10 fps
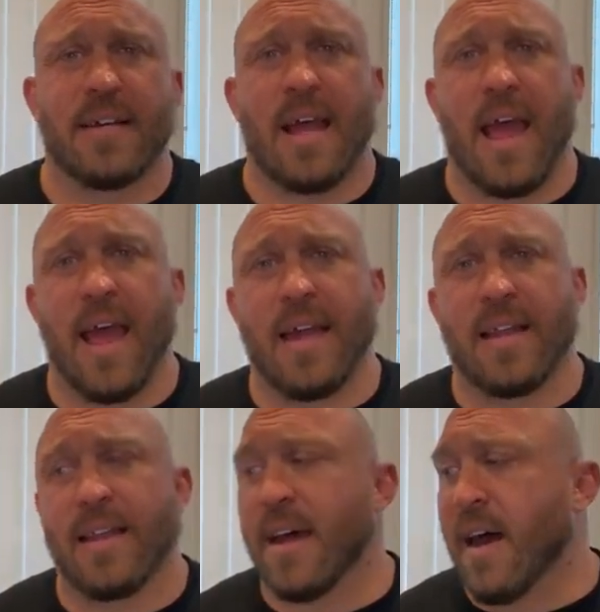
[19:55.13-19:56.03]

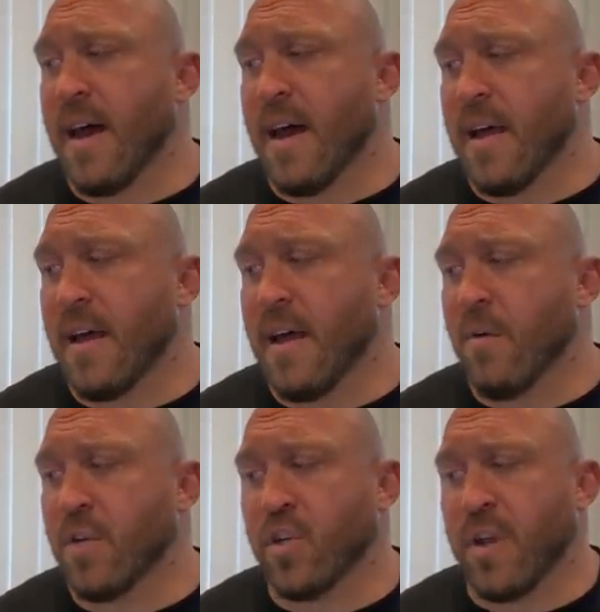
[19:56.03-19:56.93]
And uh, I
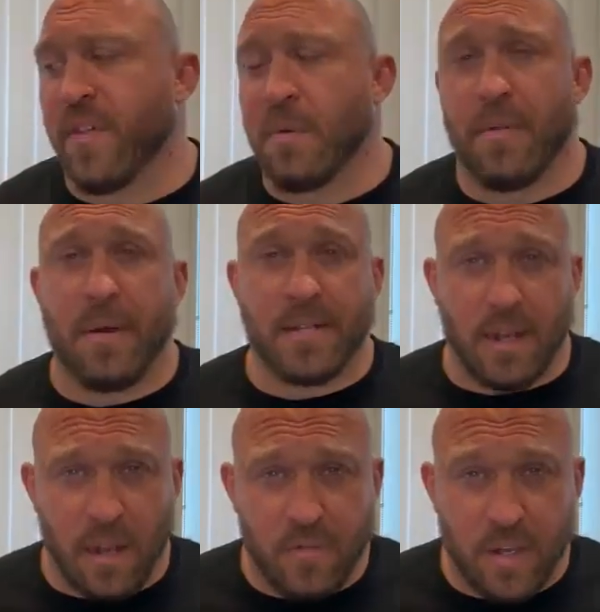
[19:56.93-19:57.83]
wish you nothing but the best.
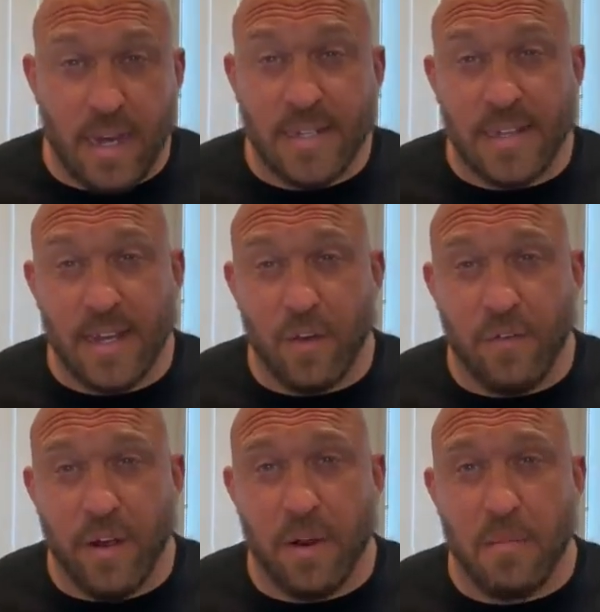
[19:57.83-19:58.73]
I love you guys. Thank you
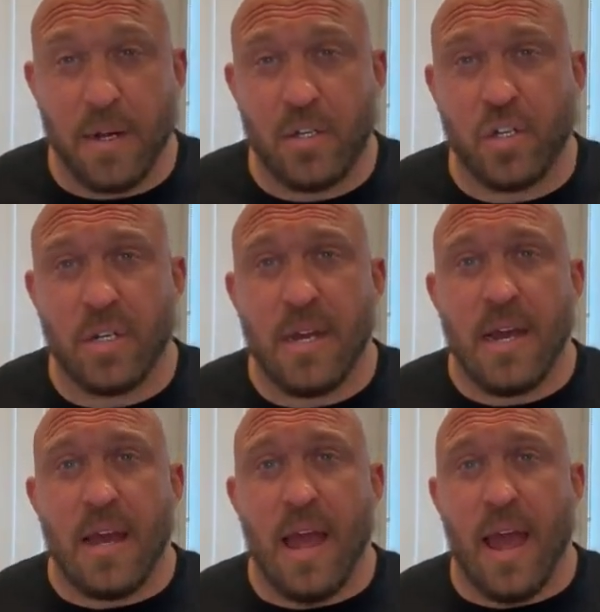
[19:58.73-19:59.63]
very much.
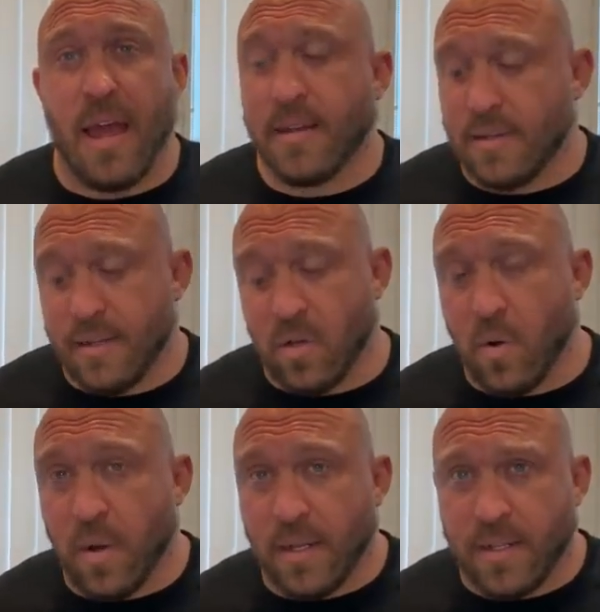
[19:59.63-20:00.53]
And as
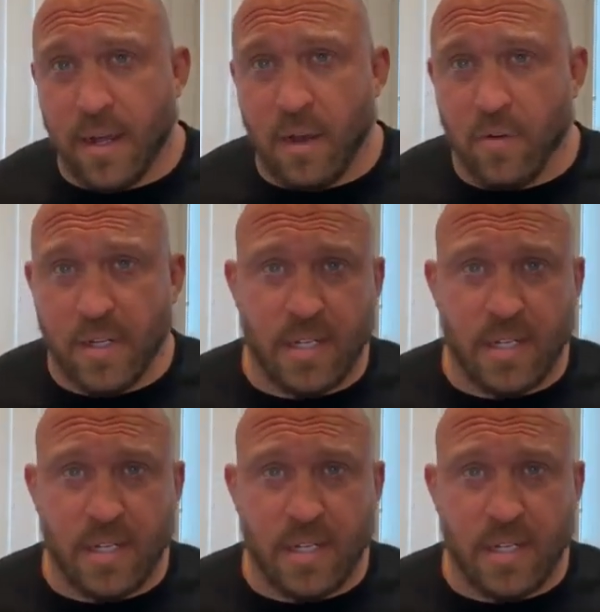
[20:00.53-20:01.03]
always, get hungry,